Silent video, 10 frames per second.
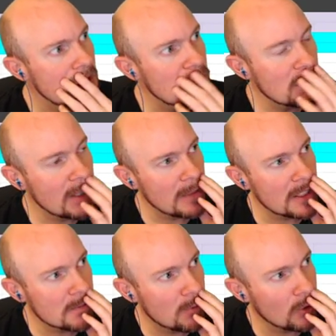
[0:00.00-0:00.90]
Two man
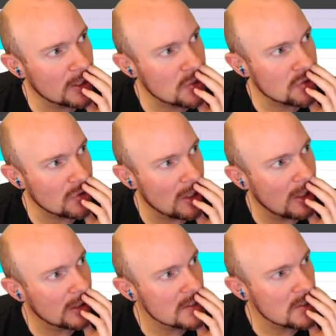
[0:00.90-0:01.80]
Mantis boarding is
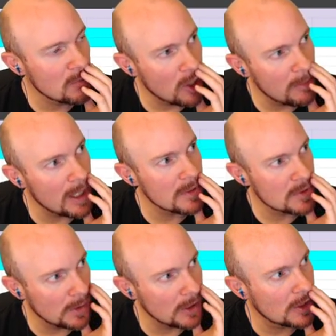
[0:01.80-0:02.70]
strong. Small bomb
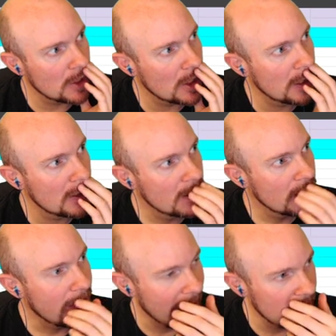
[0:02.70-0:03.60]
is really good.
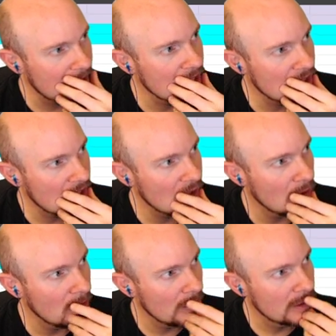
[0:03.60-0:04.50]
And it can
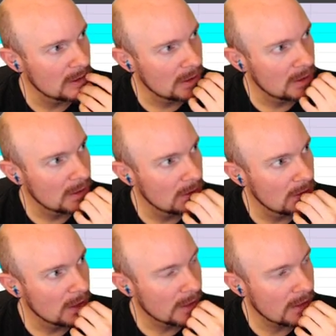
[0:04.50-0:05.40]
kill
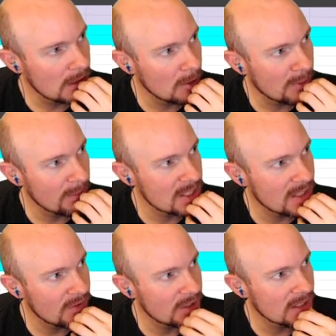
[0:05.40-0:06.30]
can kill pretty much
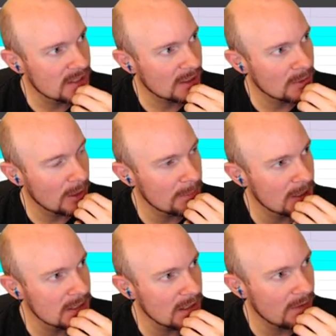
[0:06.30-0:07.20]
everything sector one,
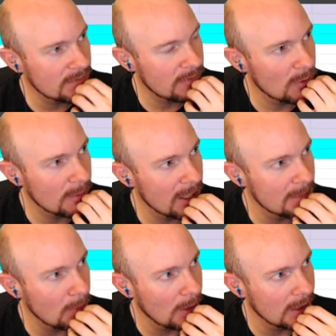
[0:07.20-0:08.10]
but it's not four
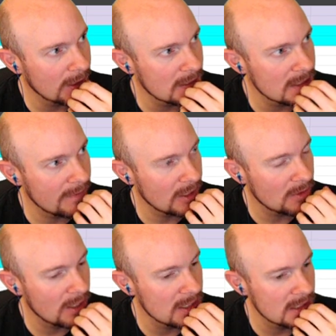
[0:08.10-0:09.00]
man boarding and it doesn't have any
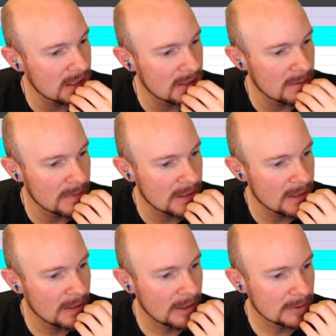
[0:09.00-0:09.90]
crazy systems.
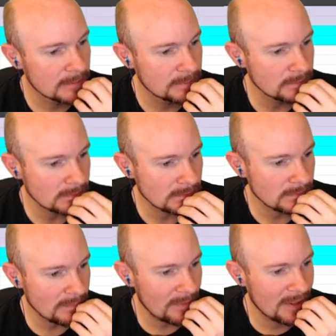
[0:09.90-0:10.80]

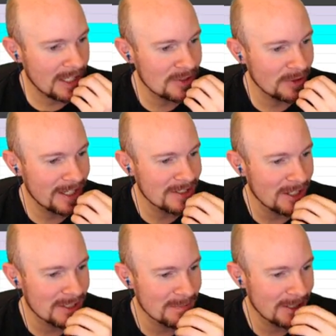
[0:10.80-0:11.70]
Kestrelay is
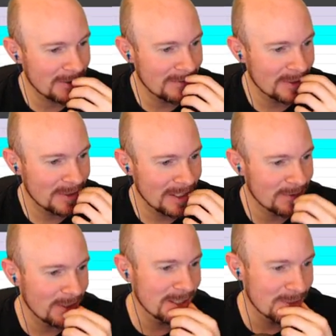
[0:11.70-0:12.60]
awesome tier, even though you have
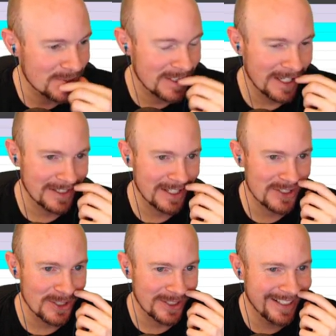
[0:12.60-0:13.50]
no idea what you're saying.
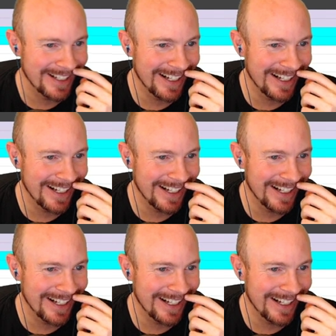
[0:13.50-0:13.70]
Thanks, Shogi.